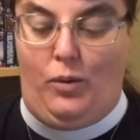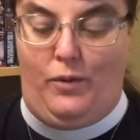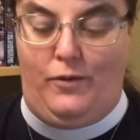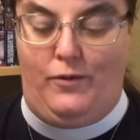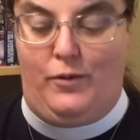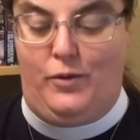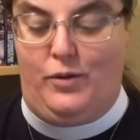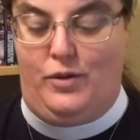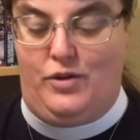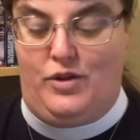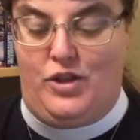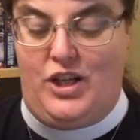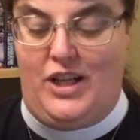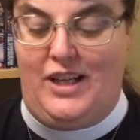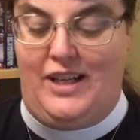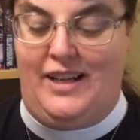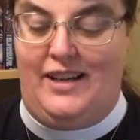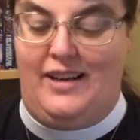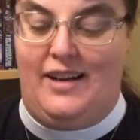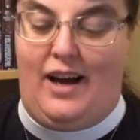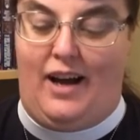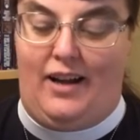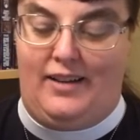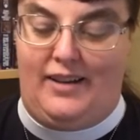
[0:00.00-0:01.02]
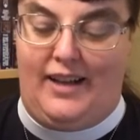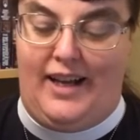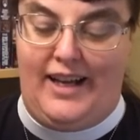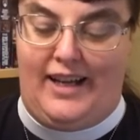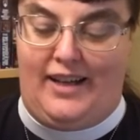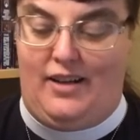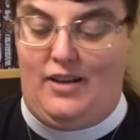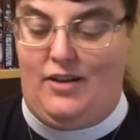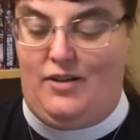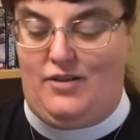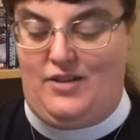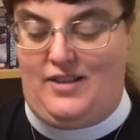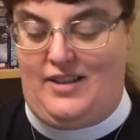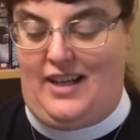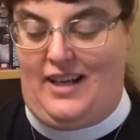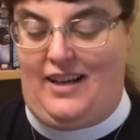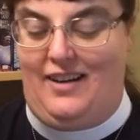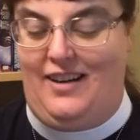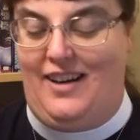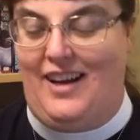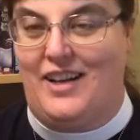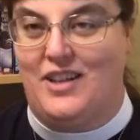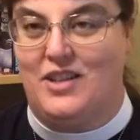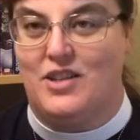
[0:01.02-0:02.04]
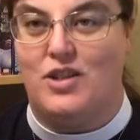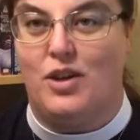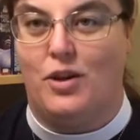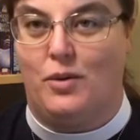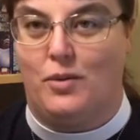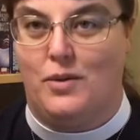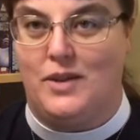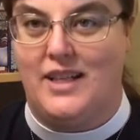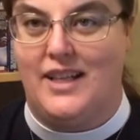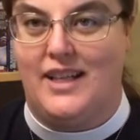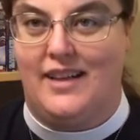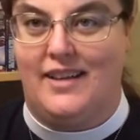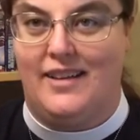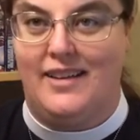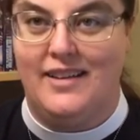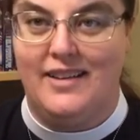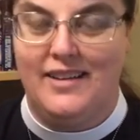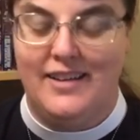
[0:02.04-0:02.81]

for she did not like nursing, and Jo did.